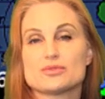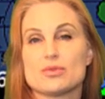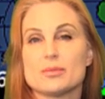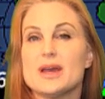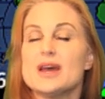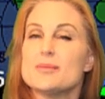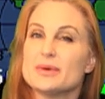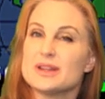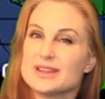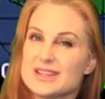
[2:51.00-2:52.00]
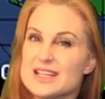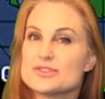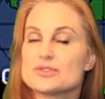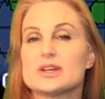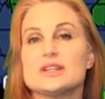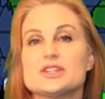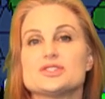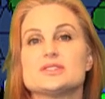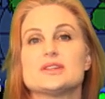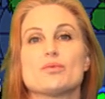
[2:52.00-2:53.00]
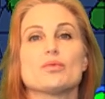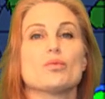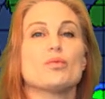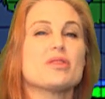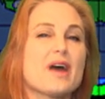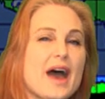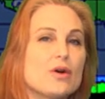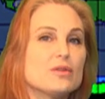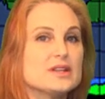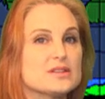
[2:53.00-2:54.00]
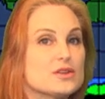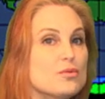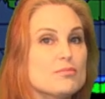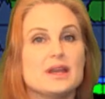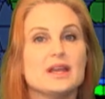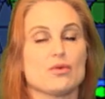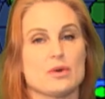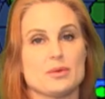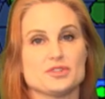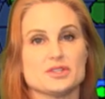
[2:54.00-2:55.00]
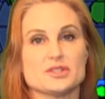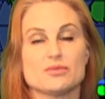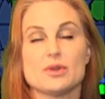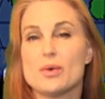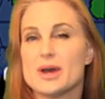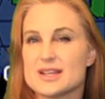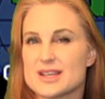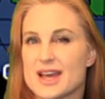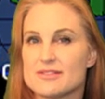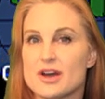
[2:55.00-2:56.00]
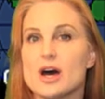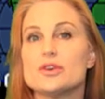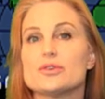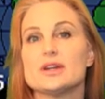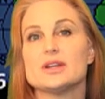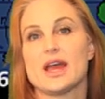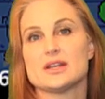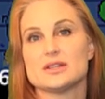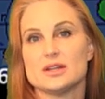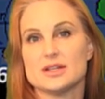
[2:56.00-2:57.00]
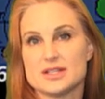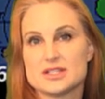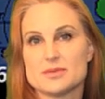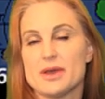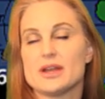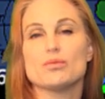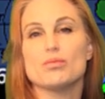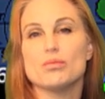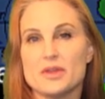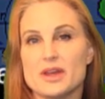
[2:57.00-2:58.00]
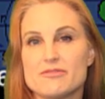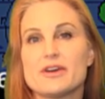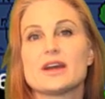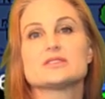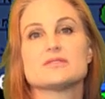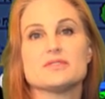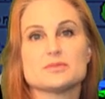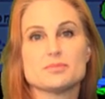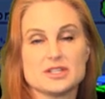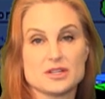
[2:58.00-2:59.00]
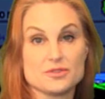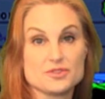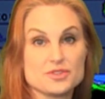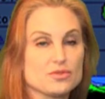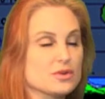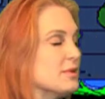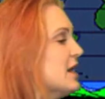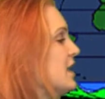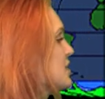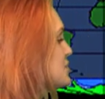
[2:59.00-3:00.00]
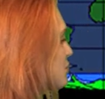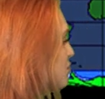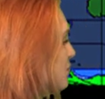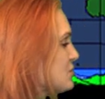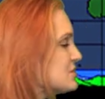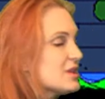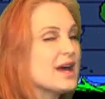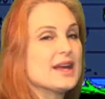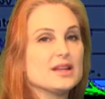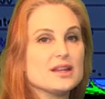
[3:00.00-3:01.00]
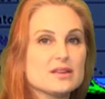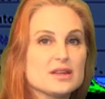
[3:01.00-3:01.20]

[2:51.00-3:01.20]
storm, but these are conditions that were without these little mini eruptions, so NOAA has kind of under-anticipated the effects of this particular storm. So most likely